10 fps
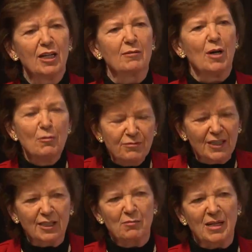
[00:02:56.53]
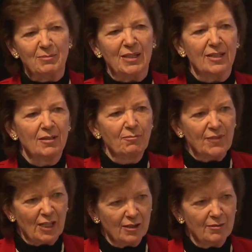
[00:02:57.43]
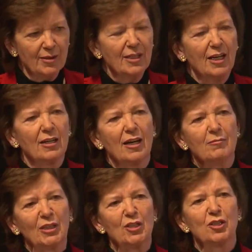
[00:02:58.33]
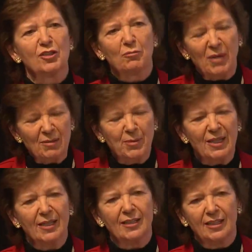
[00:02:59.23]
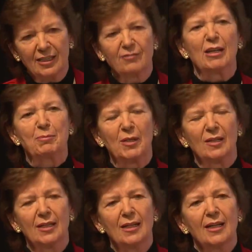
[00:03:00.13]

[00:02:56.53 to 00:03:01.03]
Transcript: Um, hopefully, there may be uh, a mission to Zimbabwe at the end of April.